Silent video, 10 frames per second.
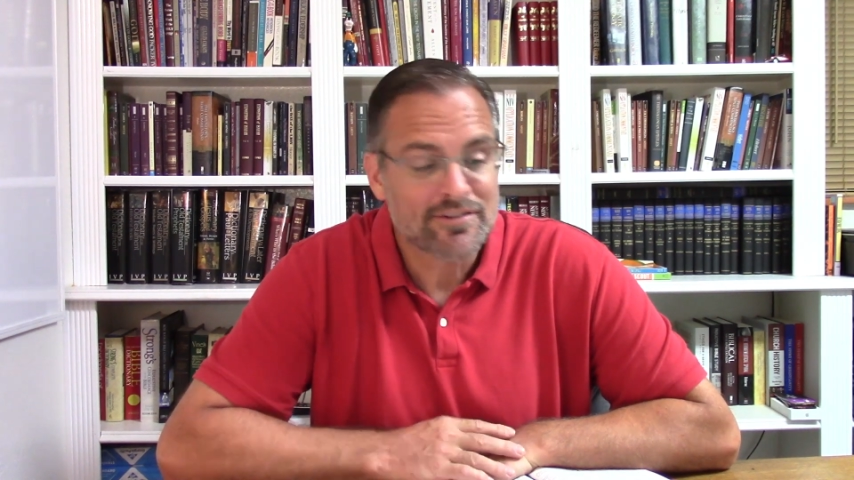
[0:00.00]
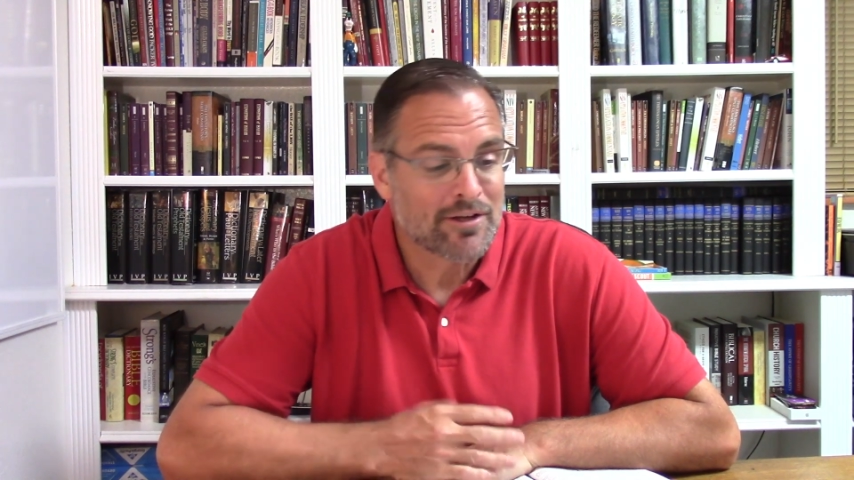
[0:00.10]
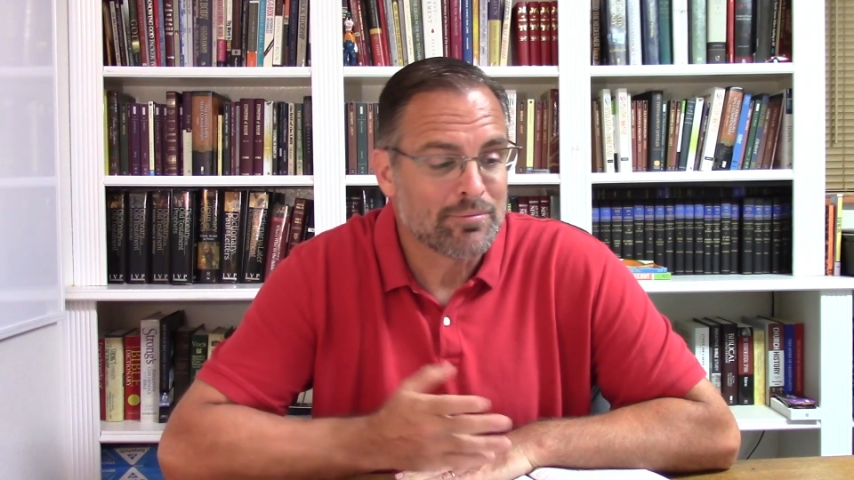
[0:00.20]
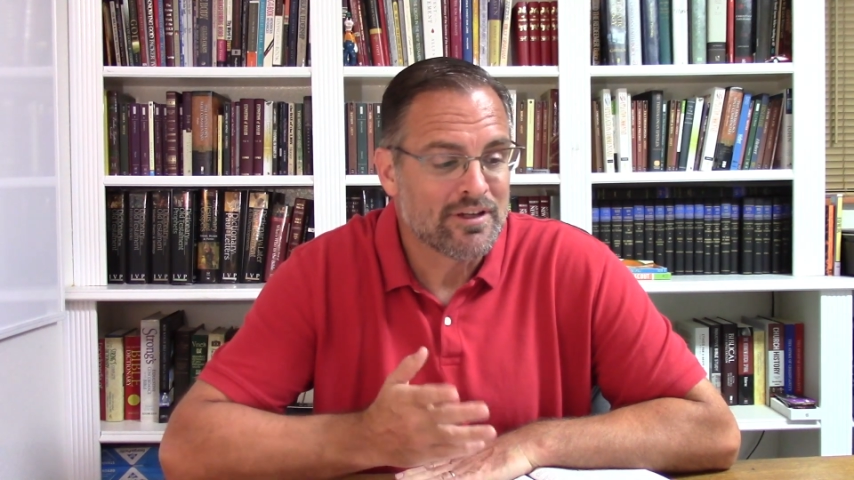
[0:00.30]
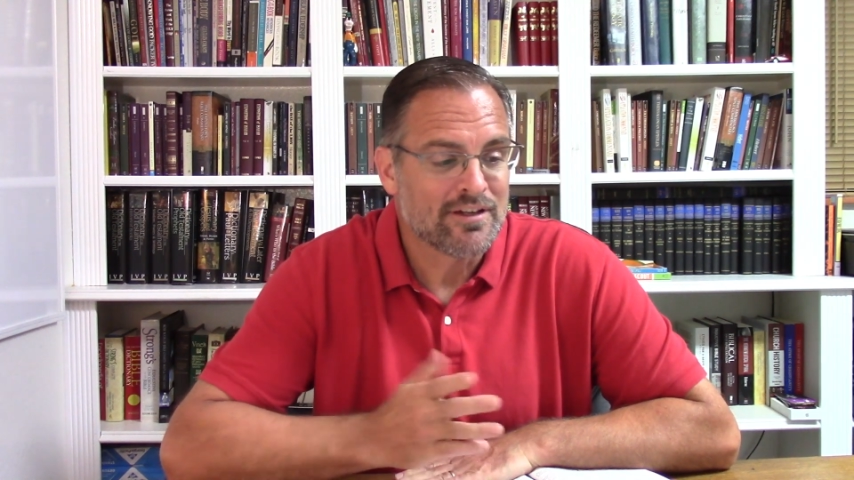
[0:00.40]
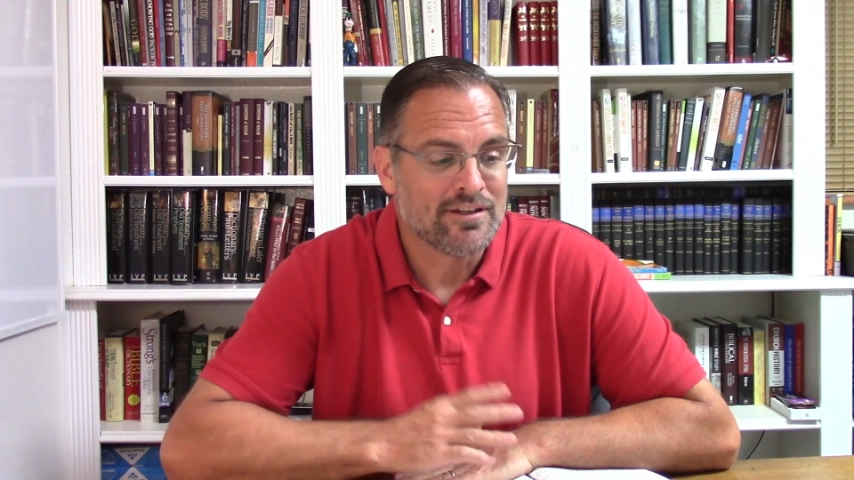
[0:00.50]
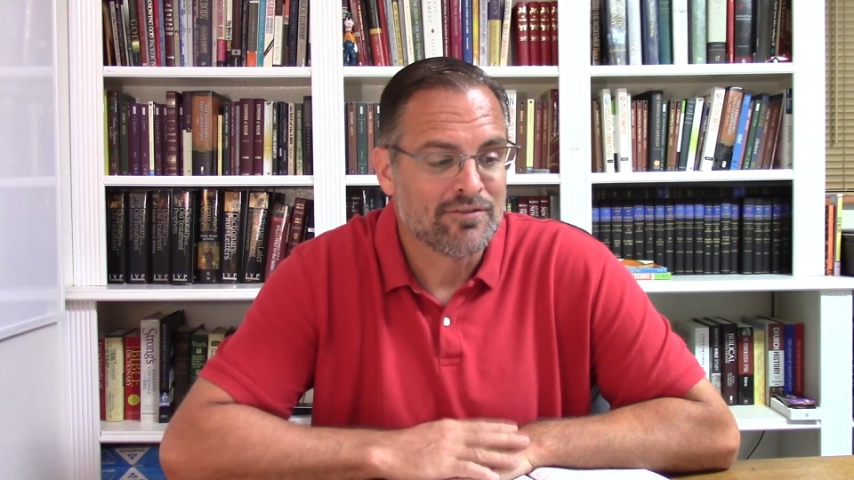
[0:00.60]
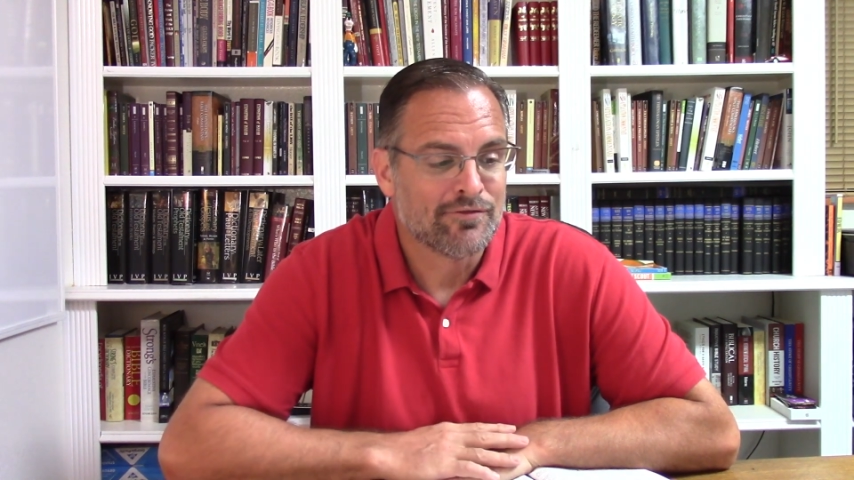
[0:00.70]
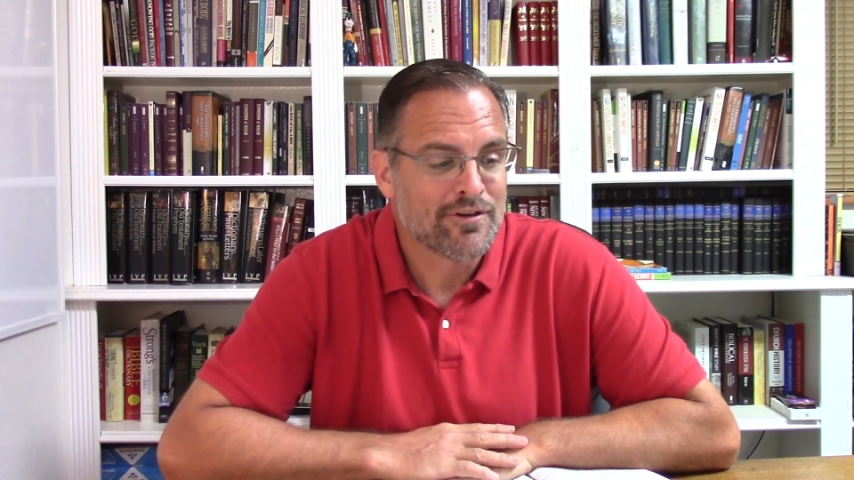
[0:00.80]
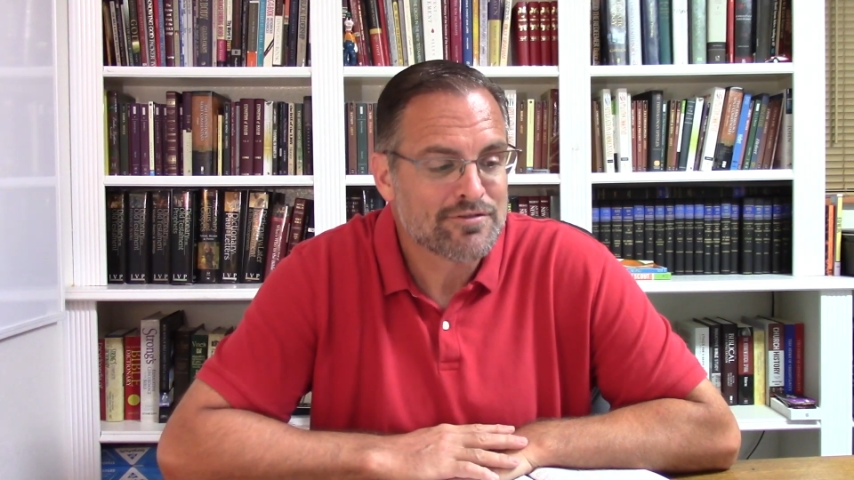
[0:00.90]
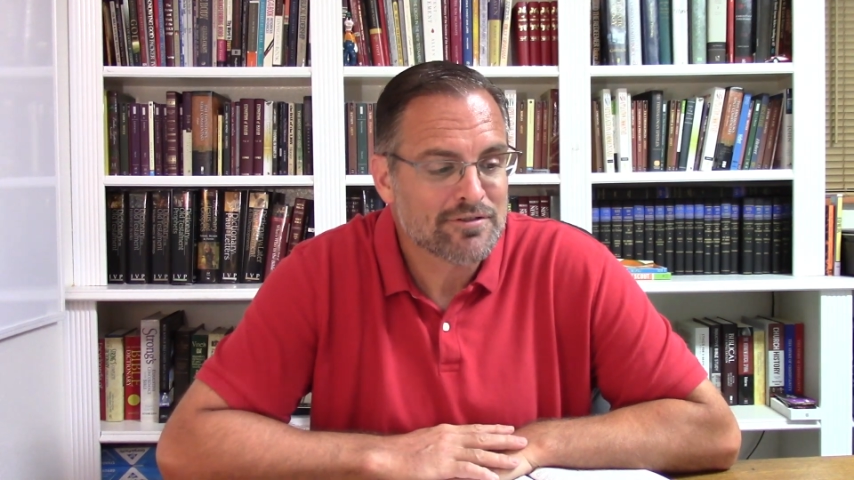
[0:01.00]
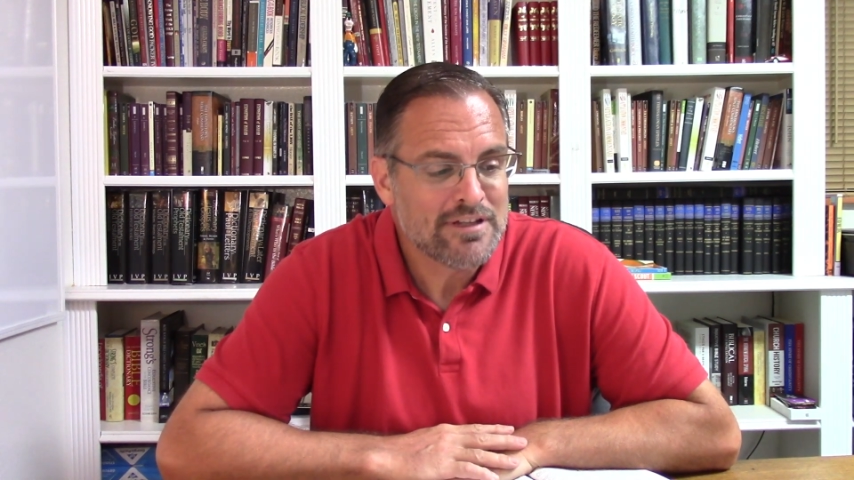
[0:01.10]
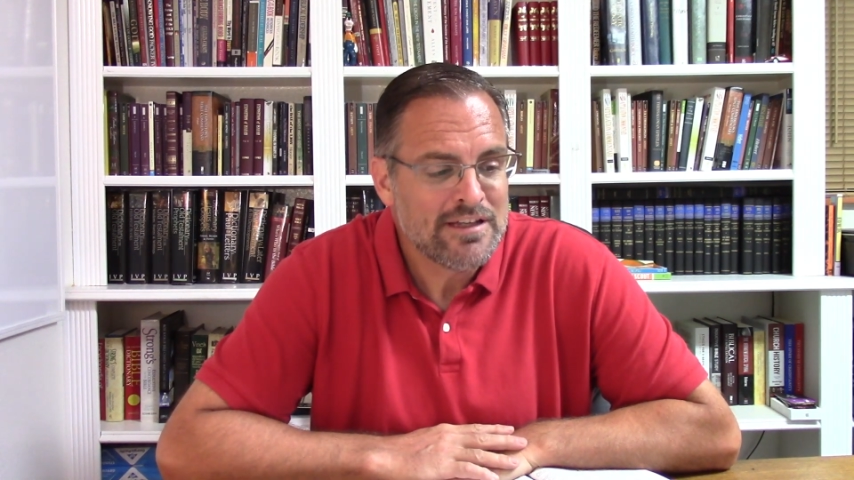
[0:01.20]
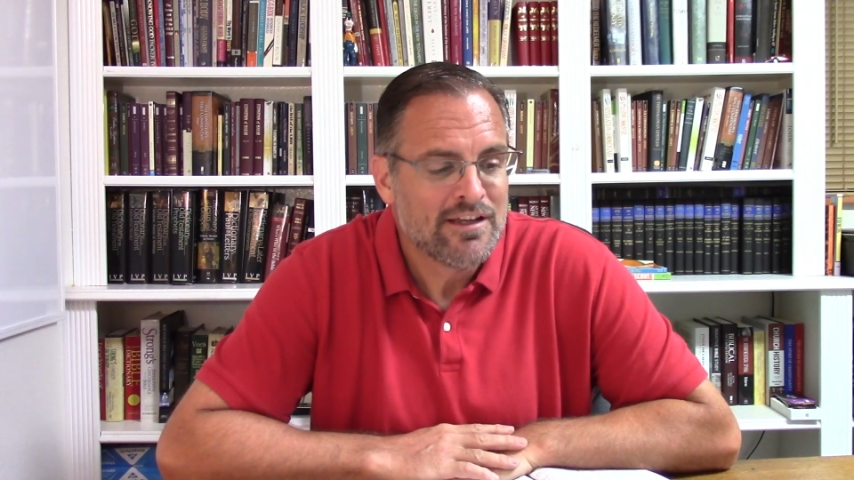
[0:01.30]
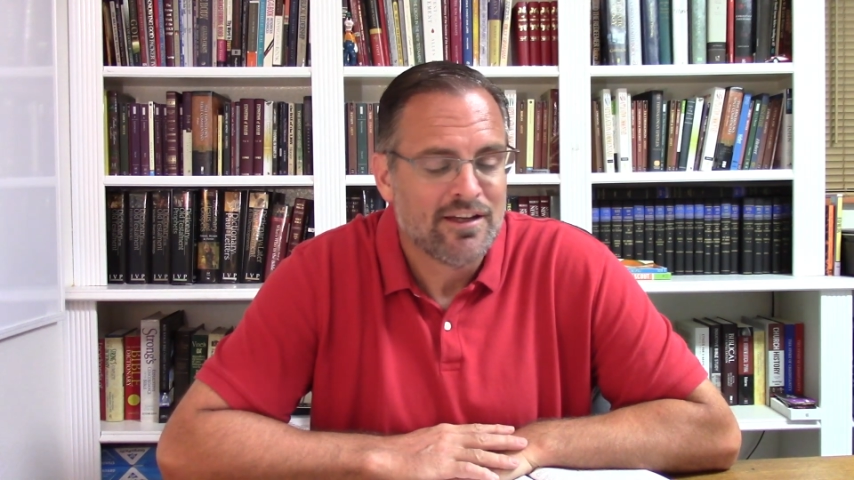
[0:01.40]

albeit virtually.